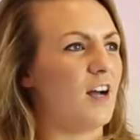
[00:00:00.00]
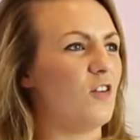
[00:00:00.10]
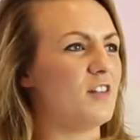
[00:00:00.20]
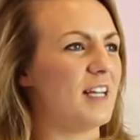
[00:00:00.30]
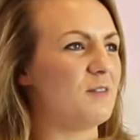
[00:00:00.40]
A
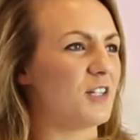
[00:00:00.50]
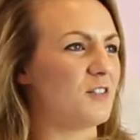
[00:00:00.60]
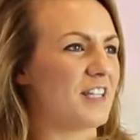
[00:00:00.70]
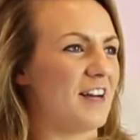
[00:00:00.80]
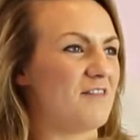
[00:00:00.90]
lot of times
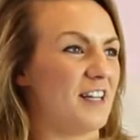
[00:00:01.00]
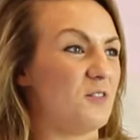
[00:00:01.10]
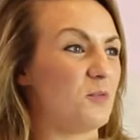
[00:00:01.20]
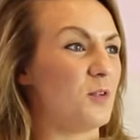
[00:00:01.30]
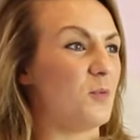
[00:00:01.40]
girls can't
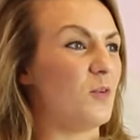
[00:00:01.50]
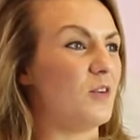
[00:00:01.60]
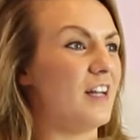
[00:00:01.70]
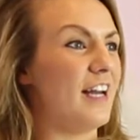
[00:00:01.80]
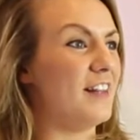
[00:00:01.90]
find what they
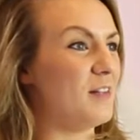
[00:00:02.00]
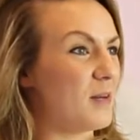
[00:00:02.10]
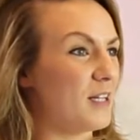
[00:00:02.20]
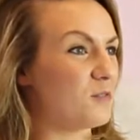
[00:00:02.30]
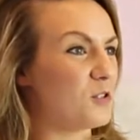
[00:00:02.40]
want in the
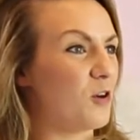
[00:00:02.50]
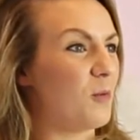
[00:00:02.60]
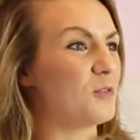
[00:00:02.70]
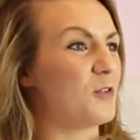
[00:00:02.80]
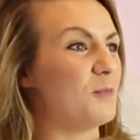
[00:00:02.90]
bridal
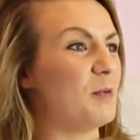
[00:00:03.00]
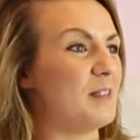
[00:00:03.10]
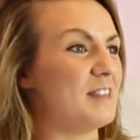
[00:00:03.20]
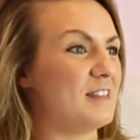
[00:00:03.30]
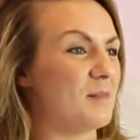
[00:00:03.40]
shops, or they'll maybe
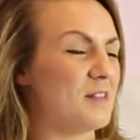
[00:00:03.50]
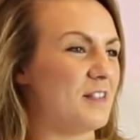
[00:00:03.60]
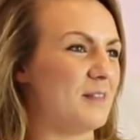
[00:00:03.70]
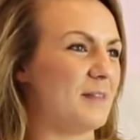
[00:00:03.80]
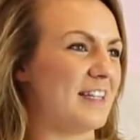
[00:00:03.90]
see something
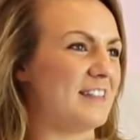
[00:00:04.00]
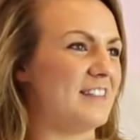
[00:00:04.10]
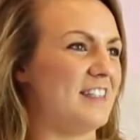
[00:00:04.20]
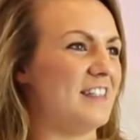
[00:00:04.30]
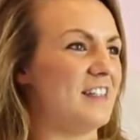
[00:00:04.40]
in a
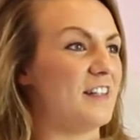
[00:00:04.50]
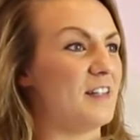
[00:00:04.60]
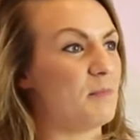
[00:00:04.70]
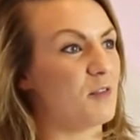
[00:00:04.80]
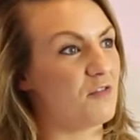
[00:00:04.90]
magazine that
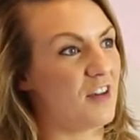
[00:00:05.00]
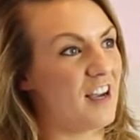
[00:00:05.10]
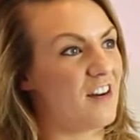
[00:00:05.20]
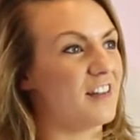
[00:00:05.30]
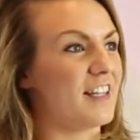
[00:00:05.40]
they
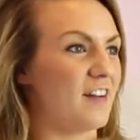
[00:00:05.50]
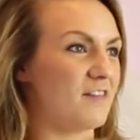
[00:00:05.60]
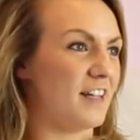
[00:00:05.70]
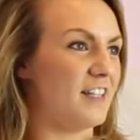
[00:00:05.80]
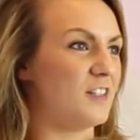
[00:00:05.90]
prefer and they can't
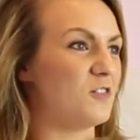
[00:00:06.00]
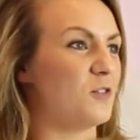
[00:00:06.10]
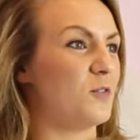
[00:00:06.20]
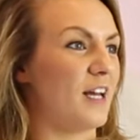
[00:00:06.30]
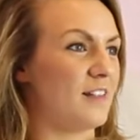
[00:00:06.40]
find it, so
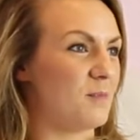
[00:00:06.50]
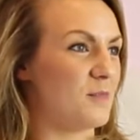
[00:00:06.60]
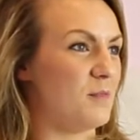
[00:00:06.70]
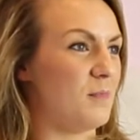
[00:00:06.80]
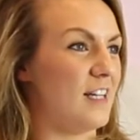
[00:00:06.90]
they'll get
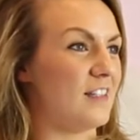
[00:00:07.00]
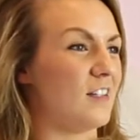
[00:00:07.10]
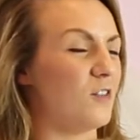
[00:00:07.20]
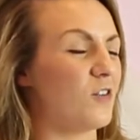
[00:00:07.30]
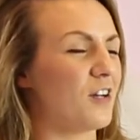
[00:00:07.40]
something made. And
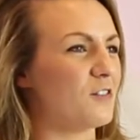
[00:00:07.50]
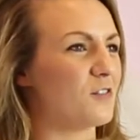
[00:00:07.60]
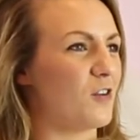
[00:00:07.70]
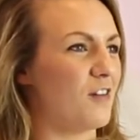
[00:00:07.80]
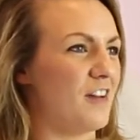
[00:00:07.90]
a lot of girls
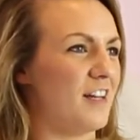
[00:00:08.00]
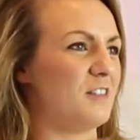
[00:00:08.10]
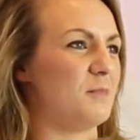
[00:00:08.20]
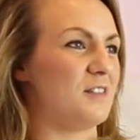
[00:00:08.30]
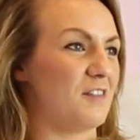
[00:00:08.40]
have got a very
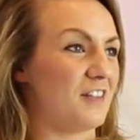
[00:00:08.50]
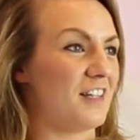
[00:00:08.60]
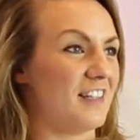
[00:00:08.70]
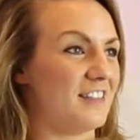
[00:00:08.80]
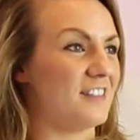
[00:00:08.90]

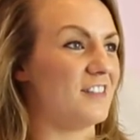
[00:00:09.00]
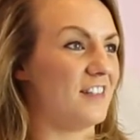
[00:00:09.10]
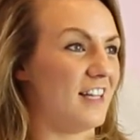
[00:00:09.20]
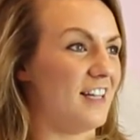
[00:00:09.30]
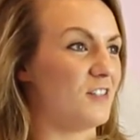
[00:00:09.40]
specific idea in
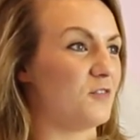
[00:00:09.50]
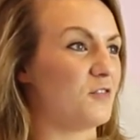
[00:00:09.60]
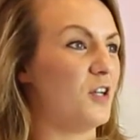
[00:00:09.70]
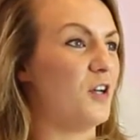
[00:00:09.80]
their head of